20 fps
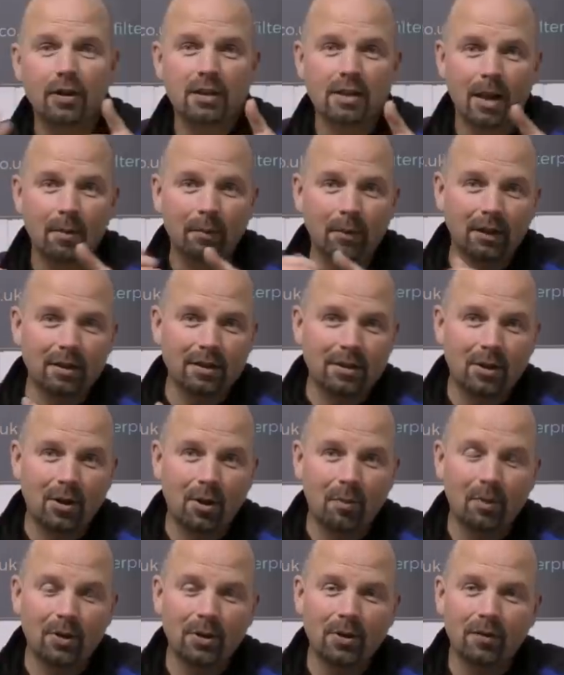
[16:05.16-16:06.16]
example, there's a
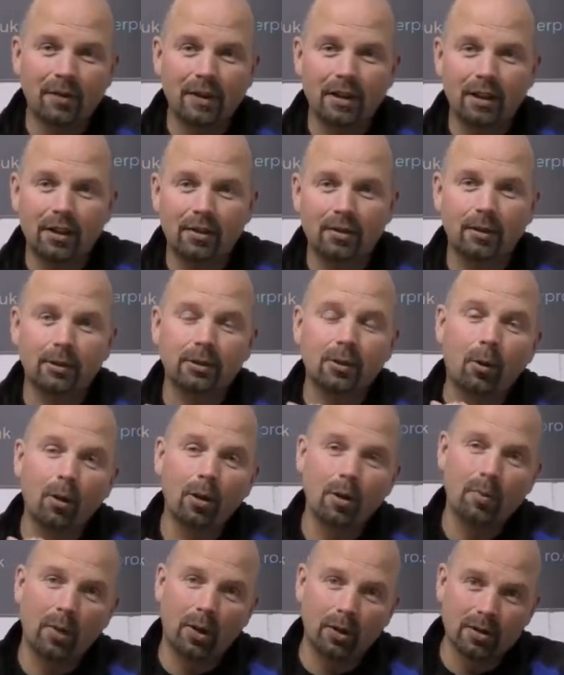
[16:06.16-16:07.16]
company over here called
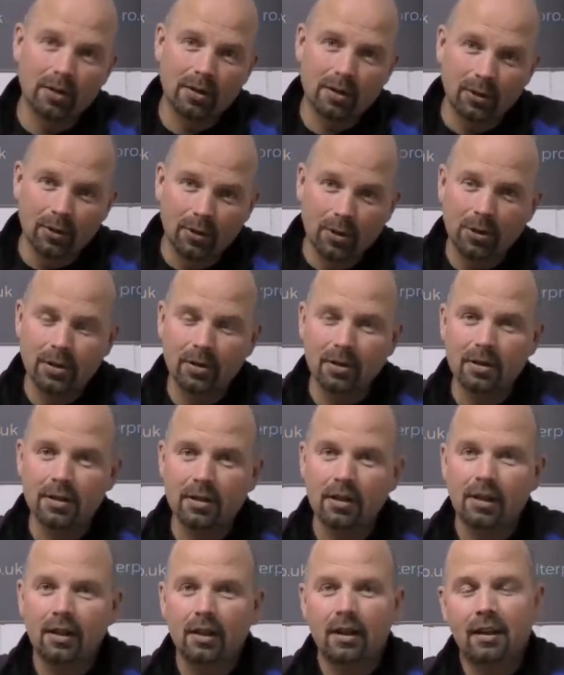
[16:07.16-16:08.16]
All Pond Solutions.